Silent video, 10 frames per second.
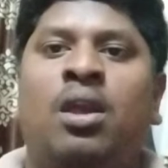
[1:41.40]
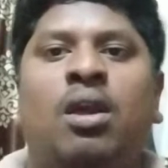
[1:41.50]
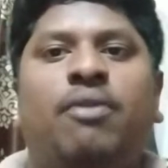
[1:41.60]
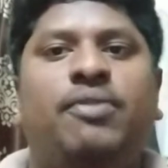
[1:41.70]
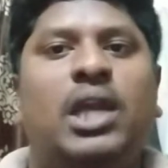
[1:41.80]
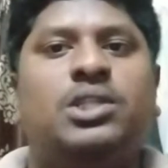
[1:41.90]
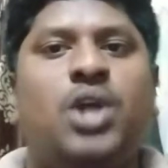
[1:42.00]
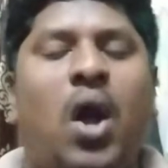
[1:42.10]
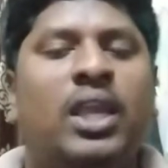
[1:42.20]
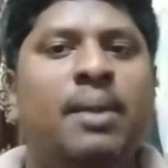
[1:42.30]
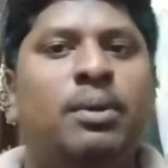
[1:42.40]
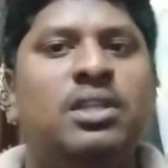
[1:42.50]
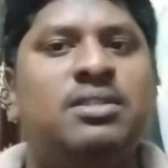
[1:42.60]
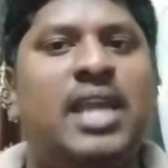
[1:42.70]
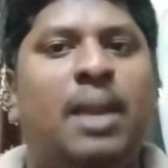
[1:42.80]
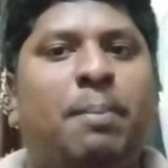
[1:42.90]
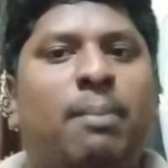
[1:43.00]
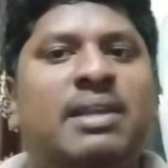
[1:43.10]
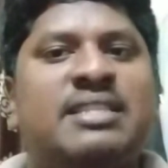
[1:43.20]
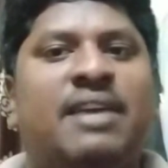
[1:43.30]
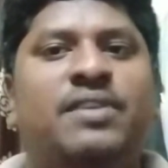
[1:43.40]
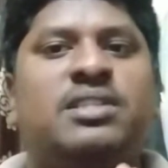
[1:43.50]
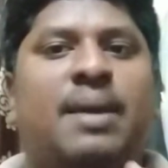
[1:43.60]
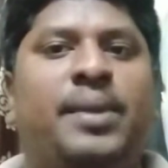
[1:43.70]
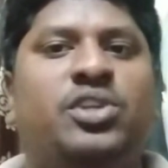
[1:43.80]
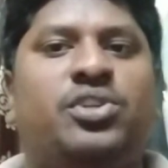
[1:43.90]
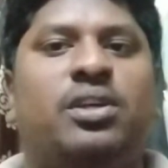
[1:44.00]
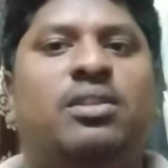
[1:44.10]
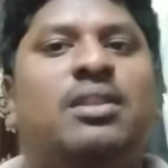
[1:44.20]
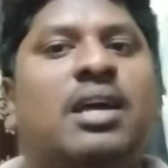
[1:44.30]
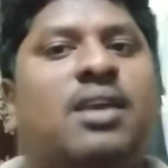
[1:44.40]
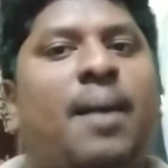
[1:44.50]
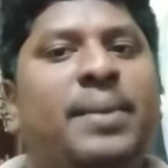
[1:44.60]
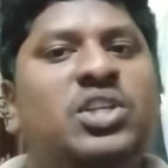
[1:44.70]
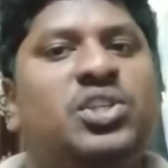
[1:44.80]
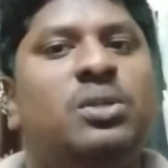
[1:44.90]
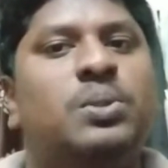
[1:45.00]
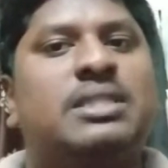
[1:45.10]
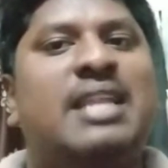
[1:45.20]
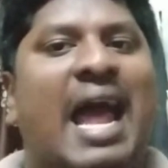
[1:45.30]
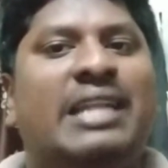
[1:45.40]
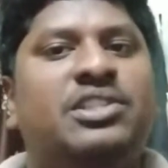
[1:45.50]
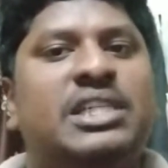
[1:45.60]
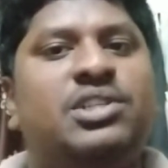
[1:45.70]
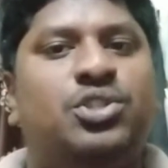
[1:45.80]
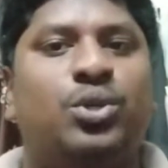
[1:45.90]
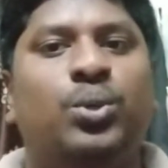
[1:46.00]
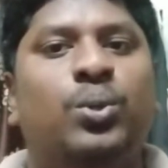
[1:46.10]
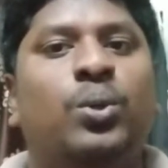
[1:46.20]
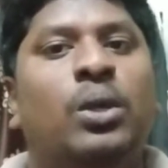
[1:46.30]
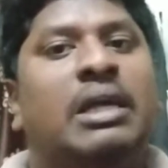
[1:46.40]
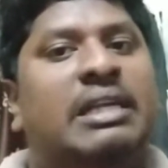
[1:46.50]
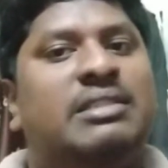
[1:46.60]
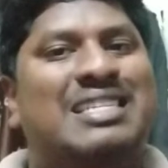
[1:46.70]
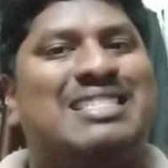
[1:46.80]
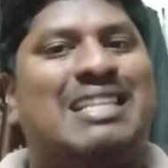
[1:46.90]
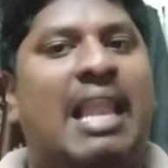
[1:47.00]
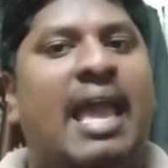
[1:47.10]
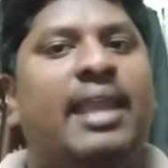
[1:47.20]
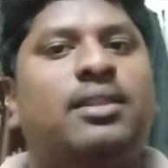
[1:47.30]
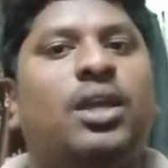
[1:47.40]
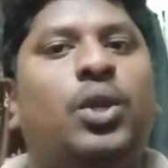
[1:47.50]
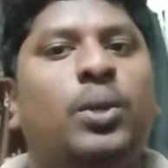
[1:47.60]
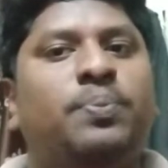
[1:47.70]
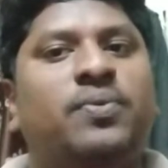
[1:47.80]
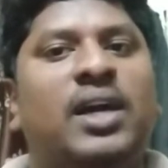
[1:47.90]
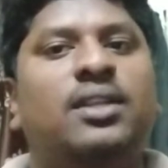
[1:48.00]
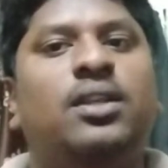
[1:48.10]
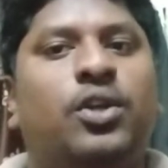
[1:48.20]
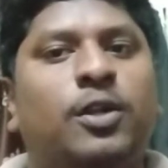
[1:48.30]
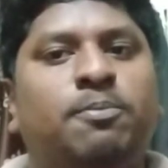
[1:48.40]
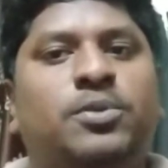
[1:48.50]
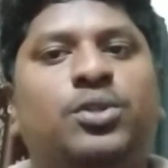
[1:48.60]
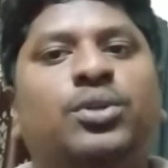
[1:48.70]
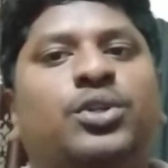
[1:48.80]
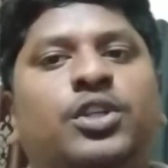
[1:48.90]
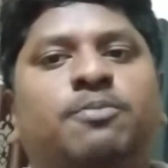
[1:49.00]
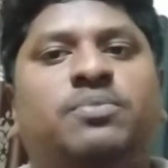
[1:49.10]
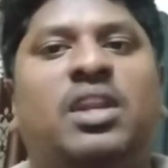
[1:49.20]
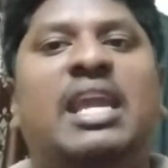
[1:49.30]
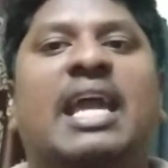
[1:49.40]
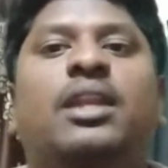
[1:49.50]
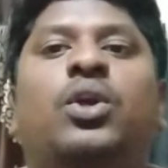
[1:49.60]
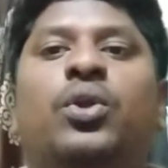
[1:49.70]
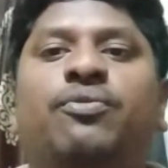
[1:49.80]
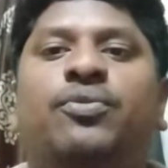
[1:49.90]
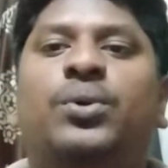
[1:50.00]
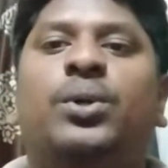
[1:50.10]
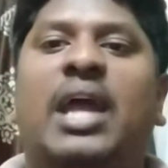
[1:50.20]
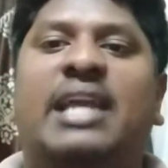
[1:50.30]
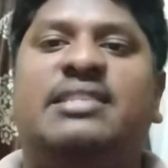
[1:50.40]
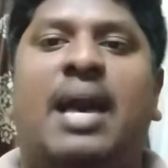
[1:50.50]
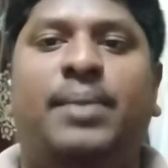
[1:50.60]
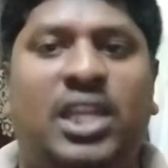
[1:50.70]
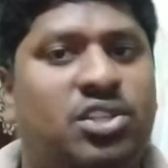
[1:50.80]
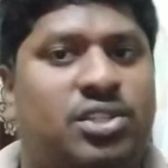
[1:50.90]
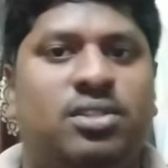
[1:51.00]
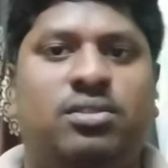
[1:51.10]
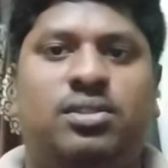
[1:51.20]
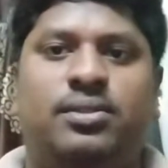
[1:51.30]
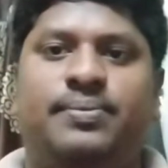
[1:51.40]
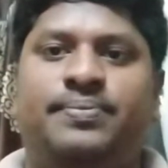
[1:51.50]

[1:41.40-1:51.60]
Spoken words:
If we are talking about the State Public Service Commission, the commission was granted to just like the Group 1, Group 2, Group 3 and Group 4 examinations.